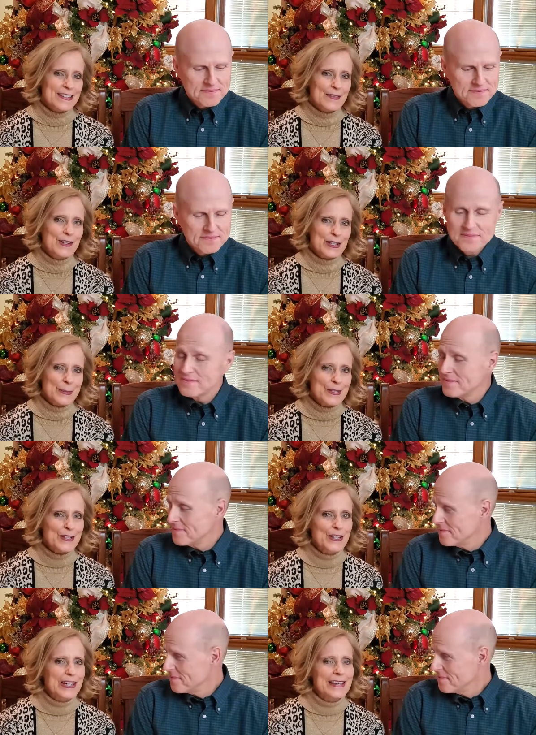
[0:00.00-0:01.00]
Speaker 1: of Christmas
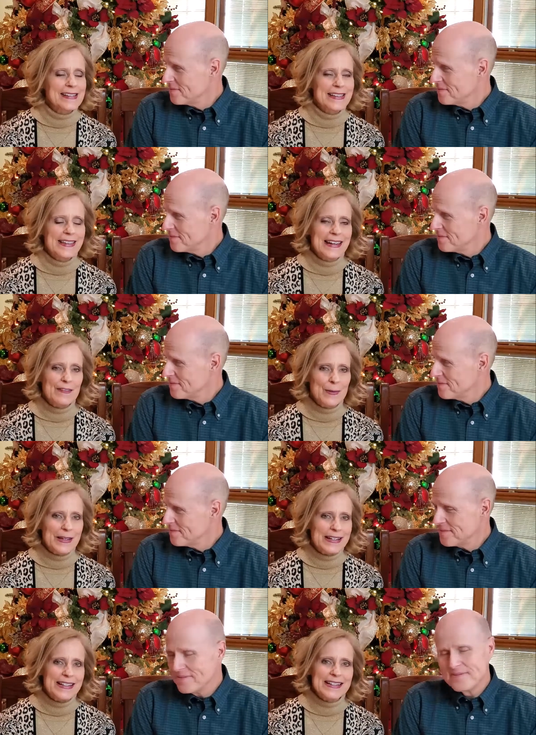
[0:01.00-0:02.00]
cookies, and then
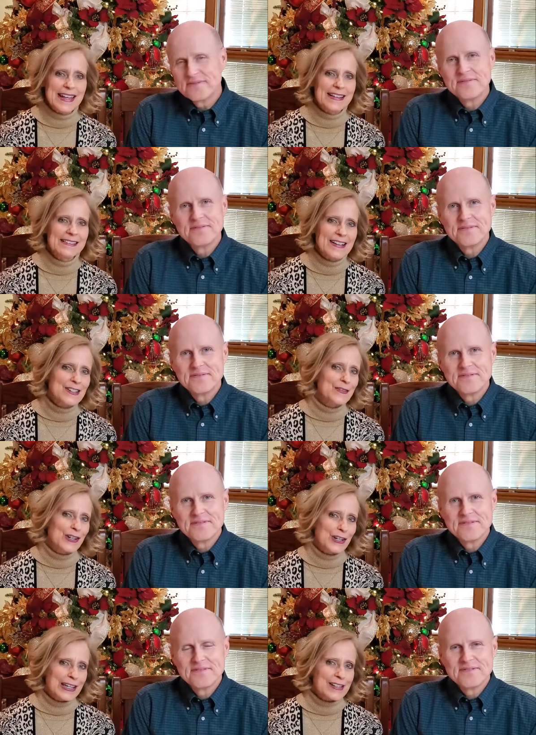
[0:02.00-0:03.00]
everybody can take lots of
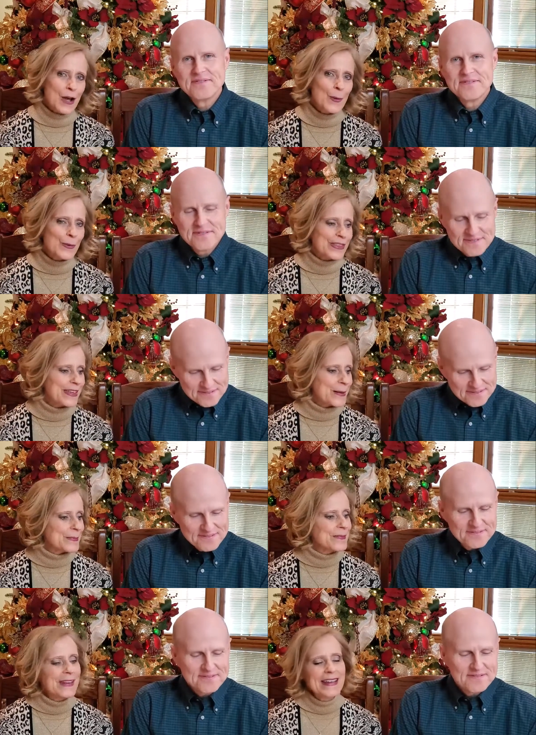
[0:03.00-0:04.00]
cookies home with
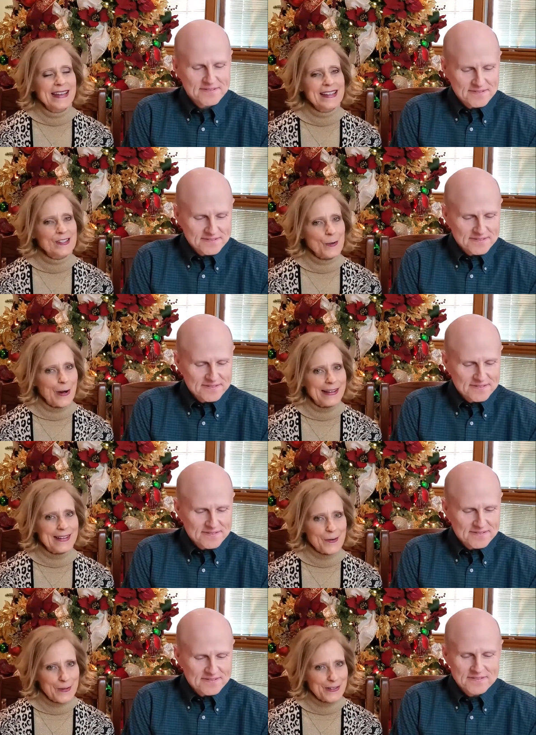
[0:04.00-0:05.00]
them. It's quite
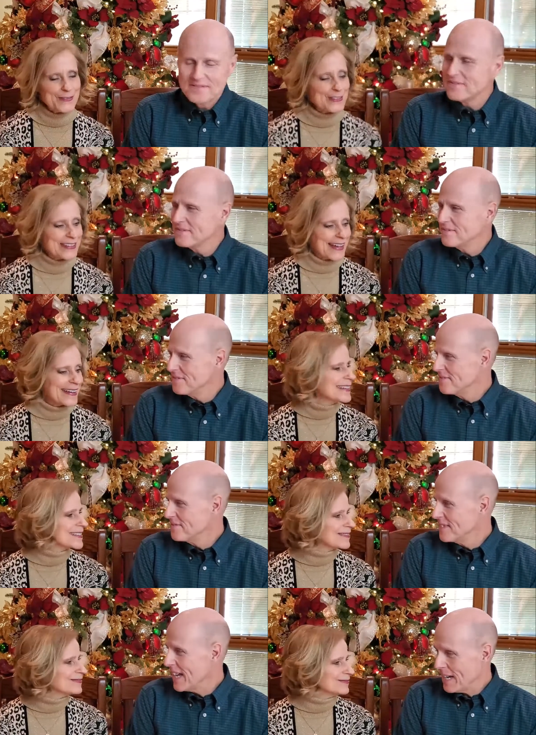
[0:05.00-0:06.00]
a wonderful day.
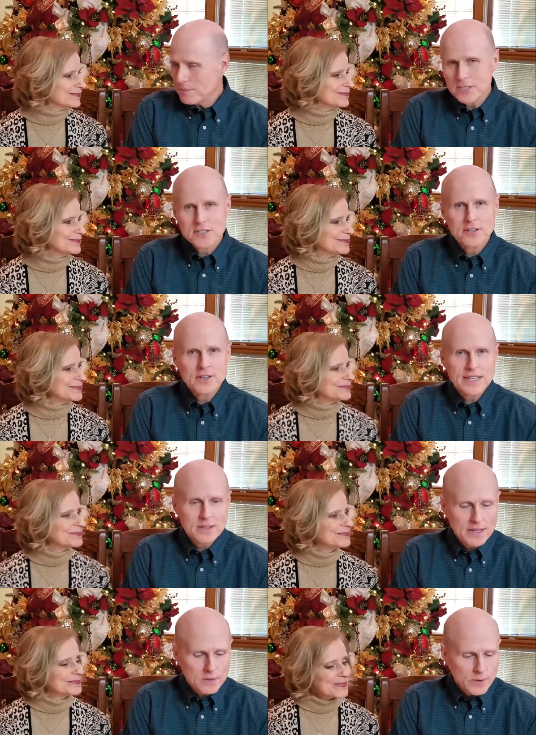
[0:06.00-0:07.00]
Speaker 2: Absolutely.
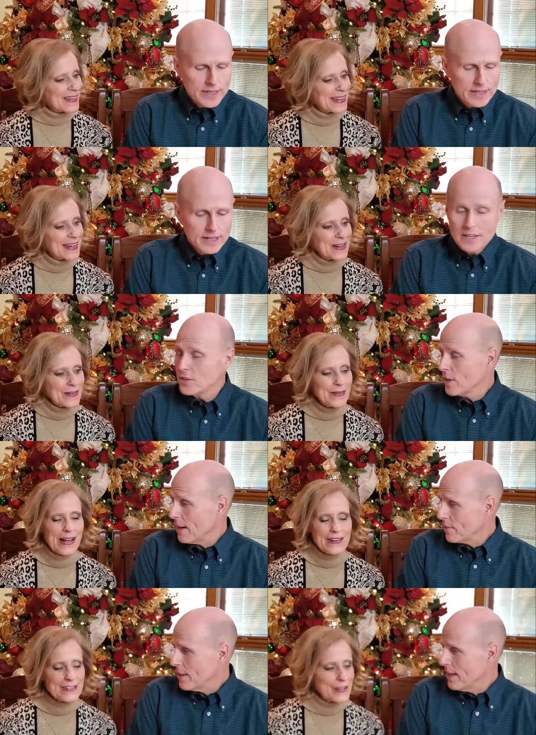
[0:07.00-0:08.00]
And then we
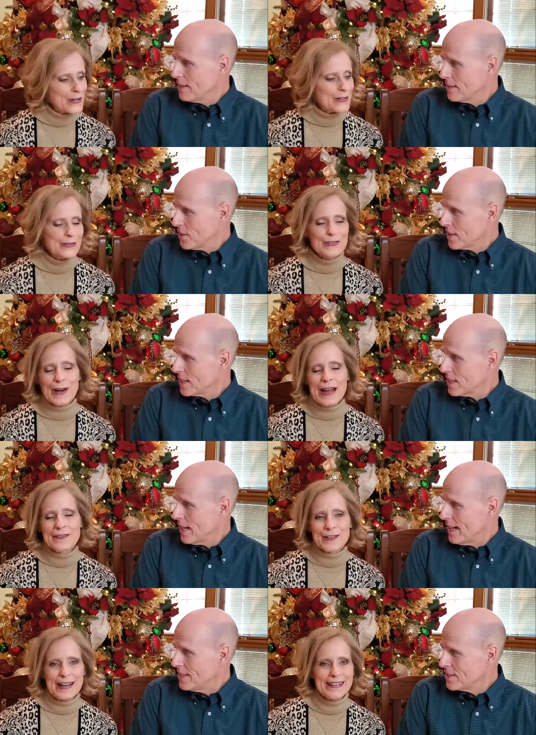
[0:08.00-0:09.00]
drive we around and look
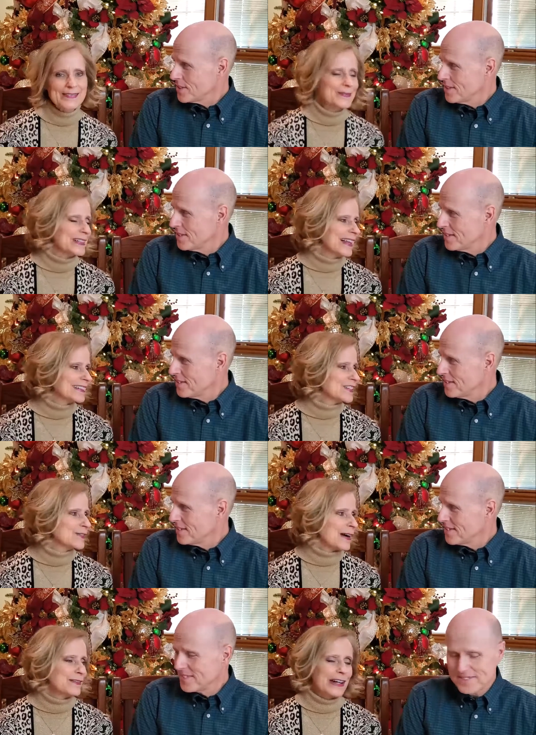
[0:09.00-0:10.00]
drive around. Lights.
Speaker 1: We like to
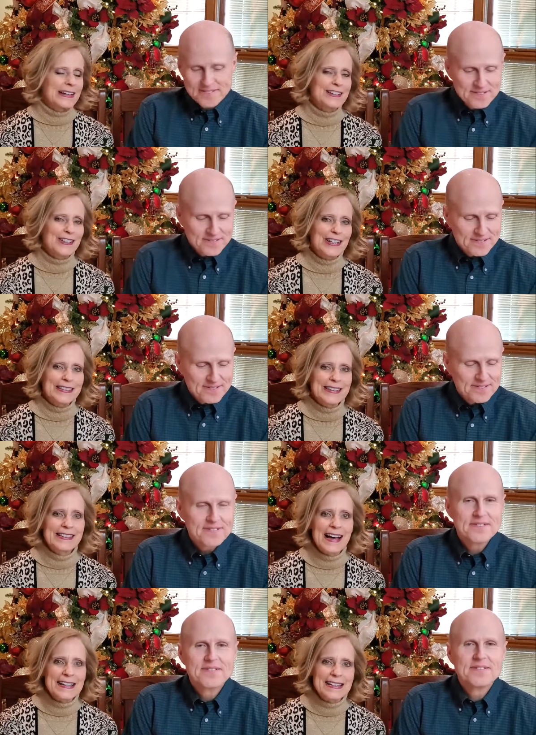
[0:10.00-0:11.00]
drive around and look at the
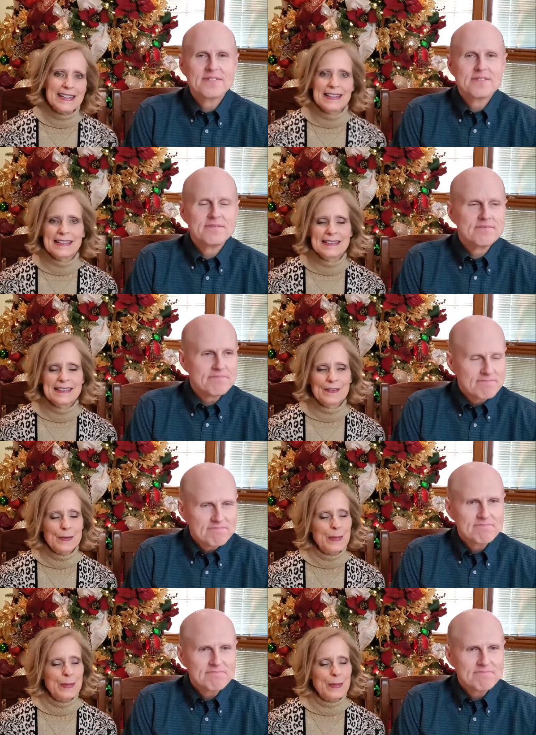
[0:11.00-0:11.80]
lights at different